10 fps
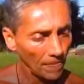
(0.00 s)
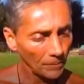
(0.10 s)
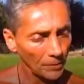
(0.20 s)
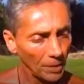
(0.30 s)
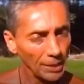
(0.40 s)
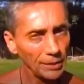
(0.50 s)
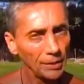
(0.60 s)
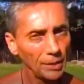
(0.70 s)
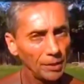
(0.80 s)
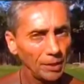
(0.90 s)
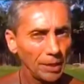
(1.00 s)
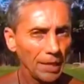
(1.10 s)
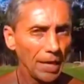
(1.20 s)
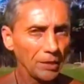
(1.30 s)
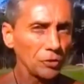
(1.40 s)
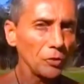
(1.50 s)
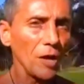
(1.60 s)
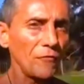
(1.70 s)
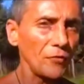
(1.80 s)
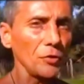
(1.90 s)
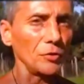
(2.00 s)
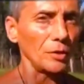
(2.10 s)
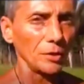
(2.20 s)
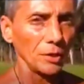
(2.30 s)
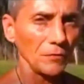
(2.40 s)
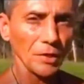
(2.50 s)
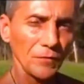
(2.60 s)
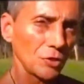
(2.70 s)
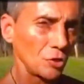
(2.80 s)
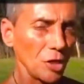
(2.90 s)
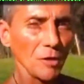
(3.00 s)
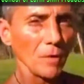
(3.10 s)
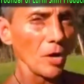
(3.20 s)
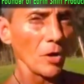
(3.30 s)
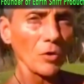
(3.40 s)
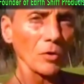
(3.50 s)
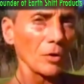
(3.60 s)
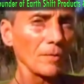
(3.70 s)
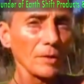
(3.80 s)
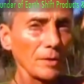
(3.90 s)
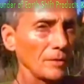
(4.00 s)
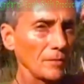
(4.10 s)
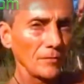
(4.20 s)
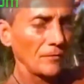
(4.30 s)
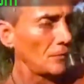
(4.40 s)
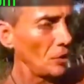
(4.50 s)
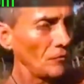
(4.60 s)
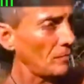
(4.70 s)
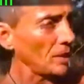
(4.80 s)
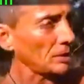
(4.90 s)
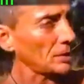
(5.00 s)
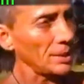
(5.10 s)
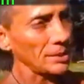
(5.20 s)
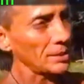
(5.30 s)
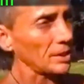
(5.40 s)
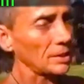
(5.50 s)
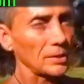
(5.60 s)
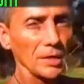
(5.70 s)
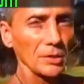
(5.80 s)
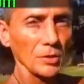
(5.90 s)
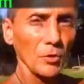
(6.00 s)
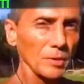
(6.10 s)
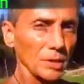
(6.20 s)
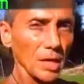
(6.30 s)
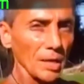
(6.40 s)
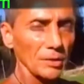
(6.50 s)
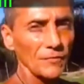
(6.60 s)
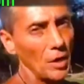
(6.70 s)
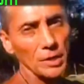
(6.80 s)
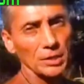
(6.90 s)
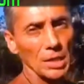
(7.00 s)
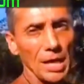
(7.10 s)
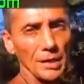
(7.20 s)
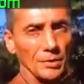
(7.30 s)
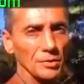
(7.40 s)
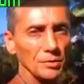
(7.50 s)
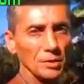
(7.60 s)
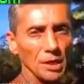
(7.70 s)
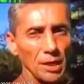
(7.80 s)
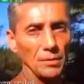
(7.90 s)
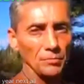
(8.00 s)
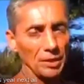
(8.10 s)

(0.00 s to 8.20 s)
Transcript: Okay? And you do have food, even if it's GMO or full of pesticides, insecticides, and herbicides, fungicides, okay,